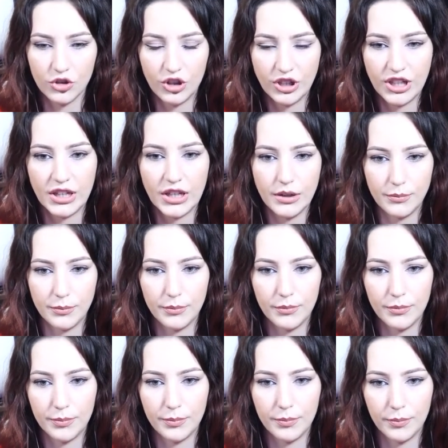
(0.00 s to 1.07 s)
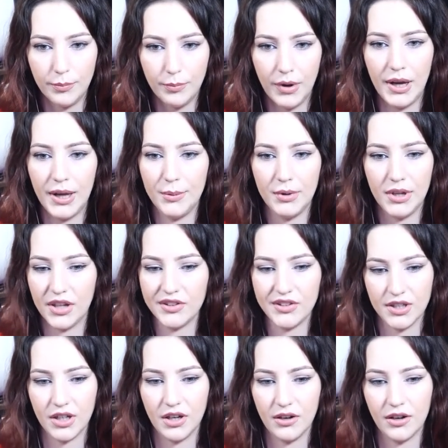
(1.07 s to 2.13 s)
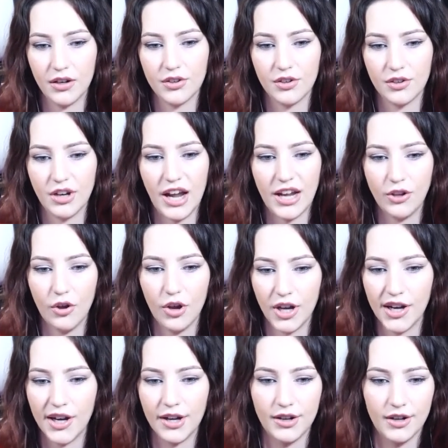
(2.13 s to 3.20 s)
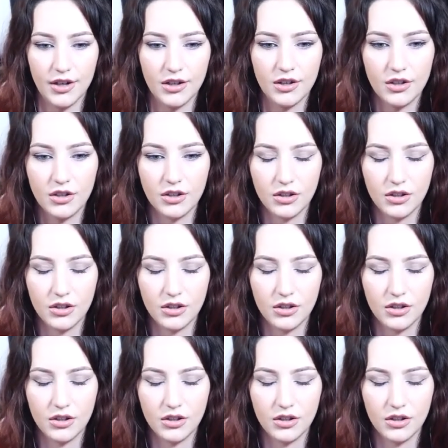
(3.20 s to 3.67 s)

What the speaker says: She didn't buy me as a character. I don't care.